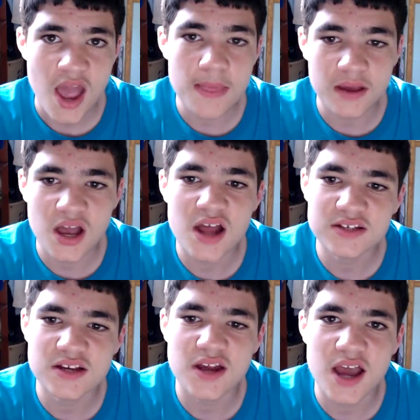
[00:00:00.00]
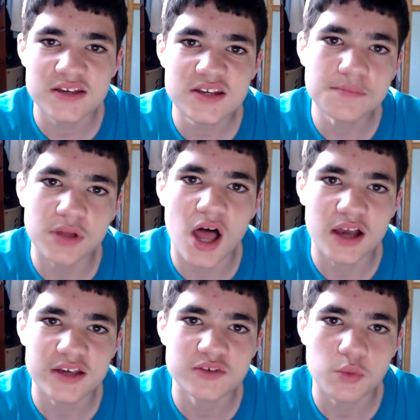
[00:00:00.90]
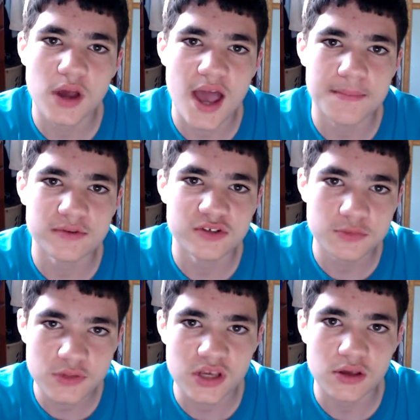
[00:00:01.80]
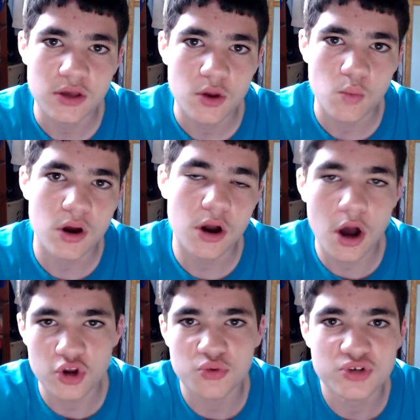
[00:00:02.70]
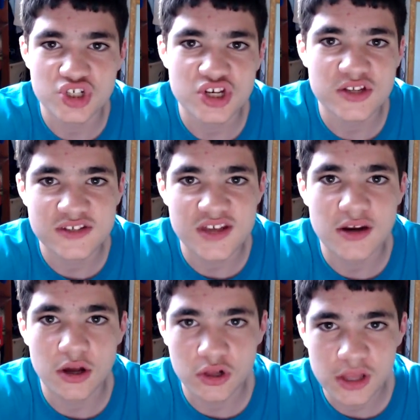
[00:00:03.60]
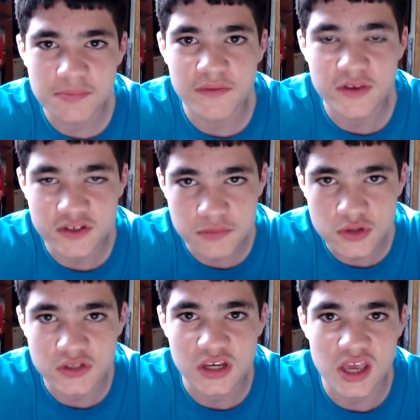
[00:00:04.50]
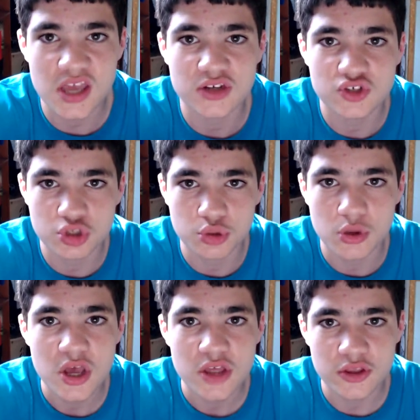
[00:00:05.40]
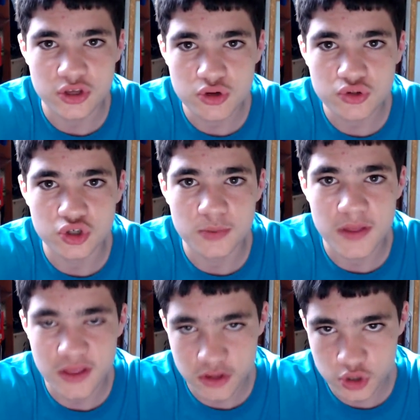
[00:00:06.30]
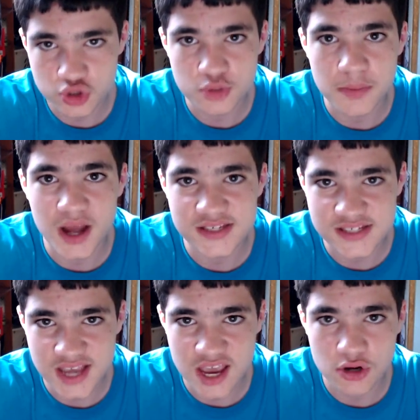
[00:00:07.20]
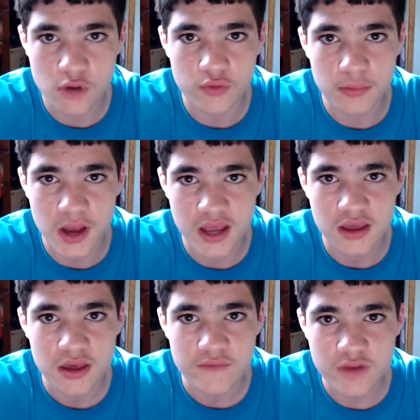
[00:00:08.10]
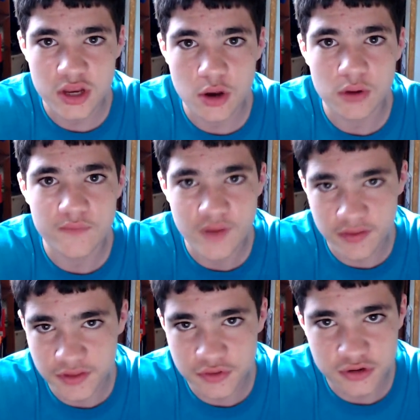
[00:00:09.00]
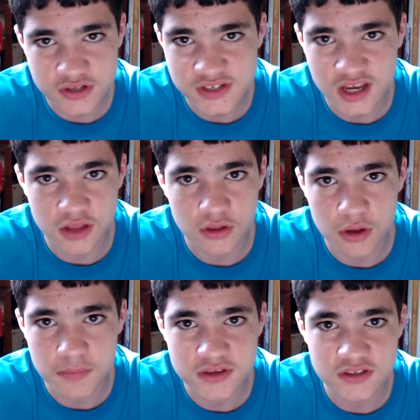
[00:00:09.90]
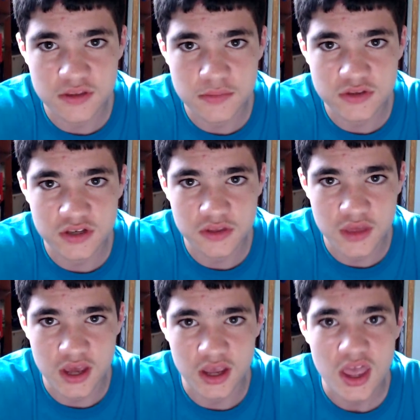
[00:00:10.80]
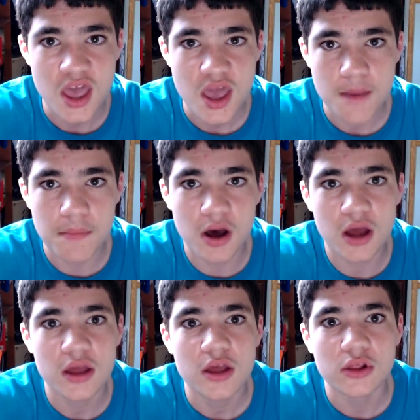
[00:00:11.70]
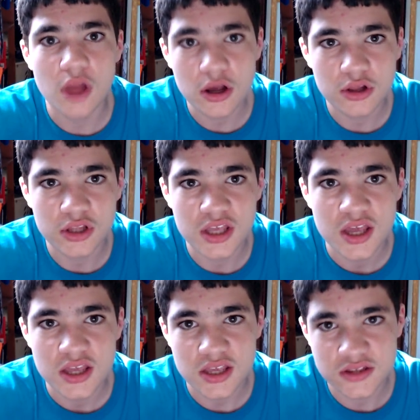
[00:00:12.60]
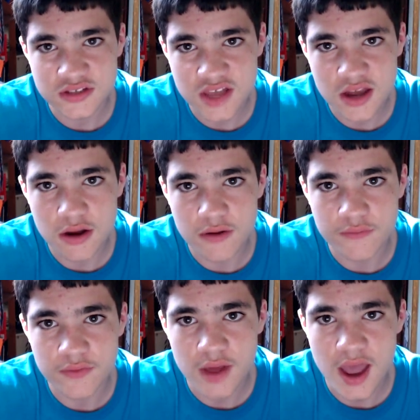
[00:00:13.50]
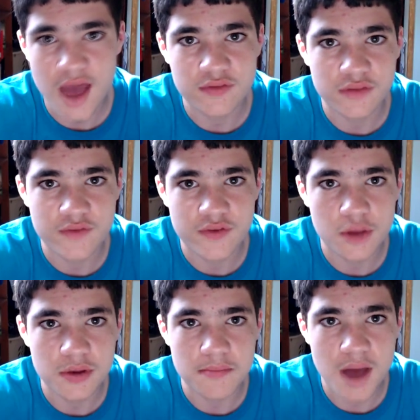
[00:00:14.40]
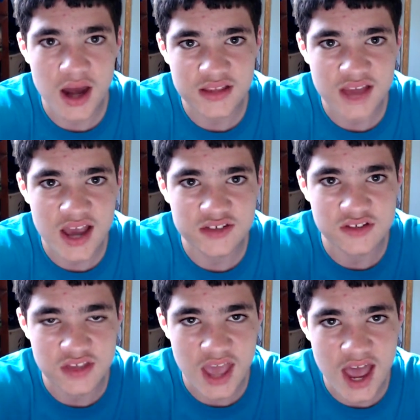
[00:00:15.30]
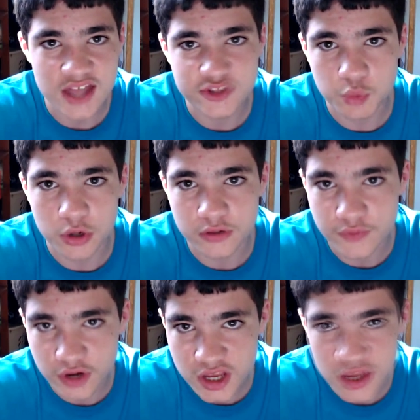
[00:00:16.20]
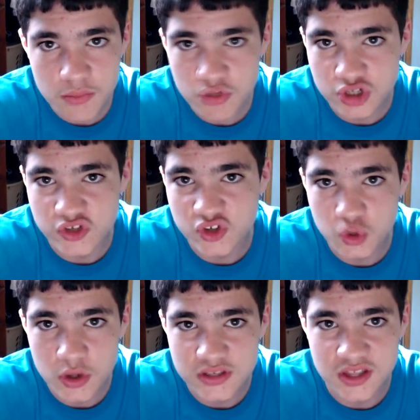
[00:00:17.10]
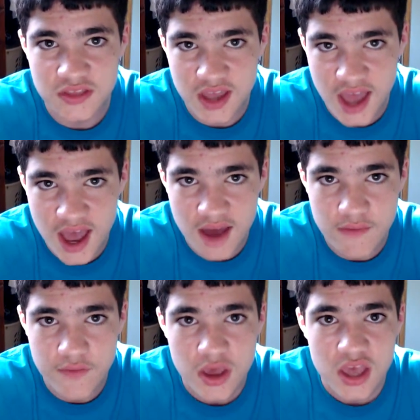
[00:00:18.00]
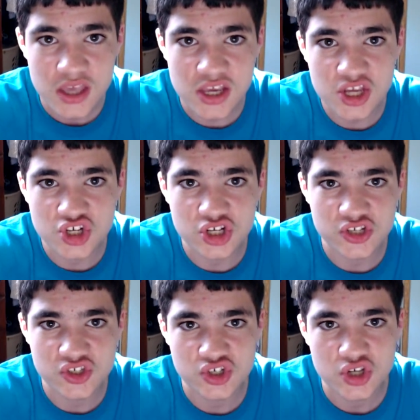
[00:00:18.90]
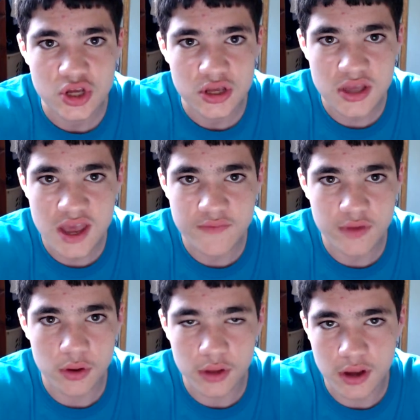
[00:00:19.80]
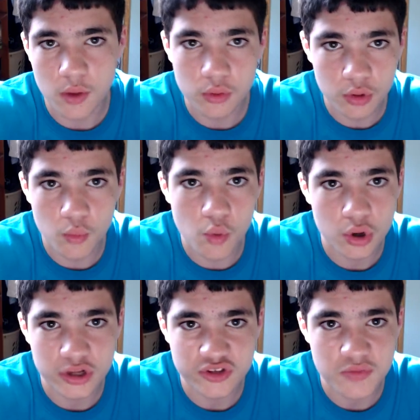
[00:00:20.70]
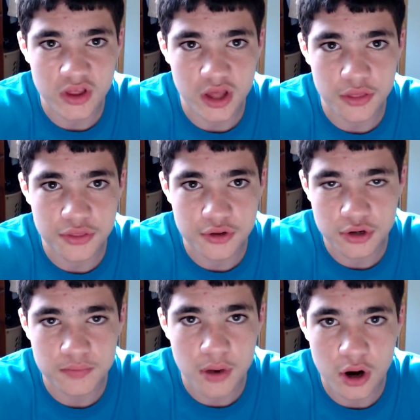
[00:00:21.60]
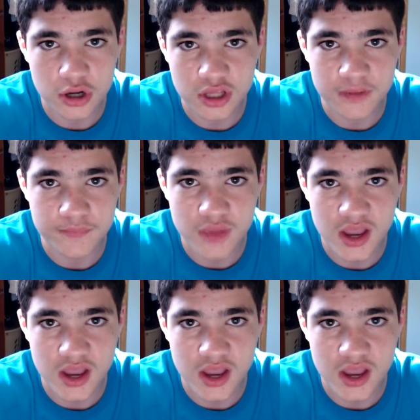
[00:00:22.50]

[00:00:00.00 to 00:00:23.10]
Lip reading: And the Content ID block is what happened to me, where Audio Machine sent a clip of his music into the YouTube, and then the YouTube bot scanned over my video and found that 30-second long piece of the music thing. But luckily, instead of having the video be monetized so the ads worked for him, which is a choice that they have, he just gave like a little warning to me, like a third party,